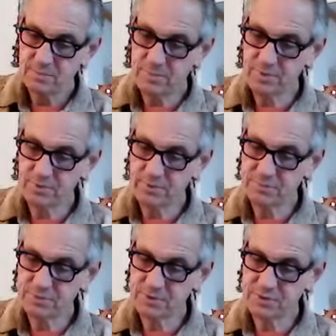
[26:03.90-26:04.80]
Beyond
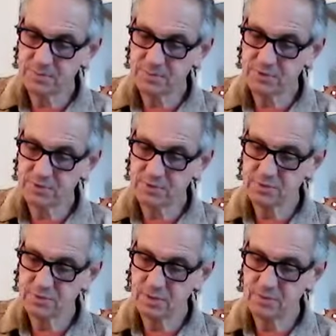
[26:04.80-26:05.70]

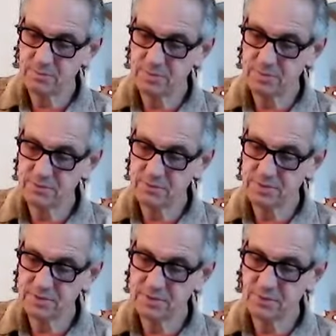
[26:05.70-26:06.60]
perceptions and beyond
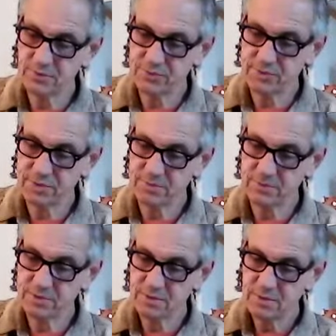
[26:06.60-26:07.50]
his
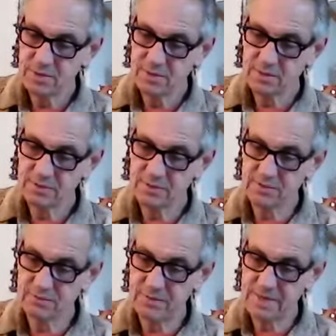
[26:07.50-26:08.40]
concepts, there is
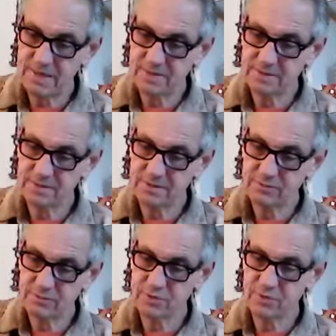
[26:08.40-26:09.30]
a reality
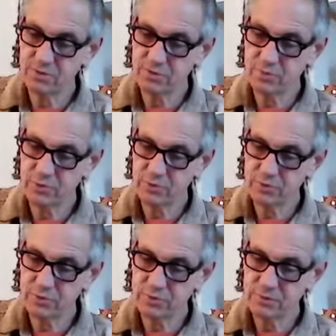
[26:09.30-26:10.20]
which no
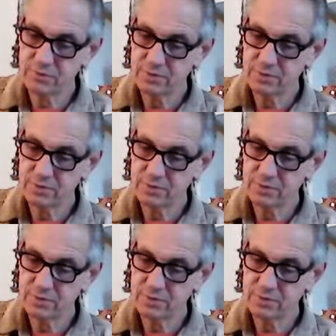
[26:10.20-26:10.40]
word